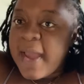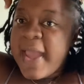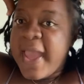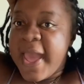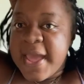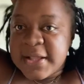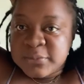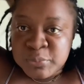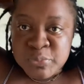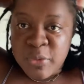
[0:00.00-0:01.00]
and
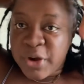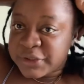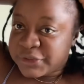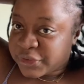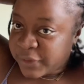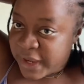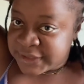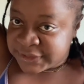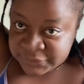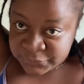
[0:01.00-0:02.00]

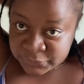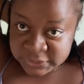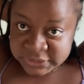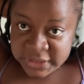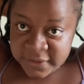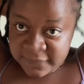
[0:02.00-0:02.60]
moisturizing routine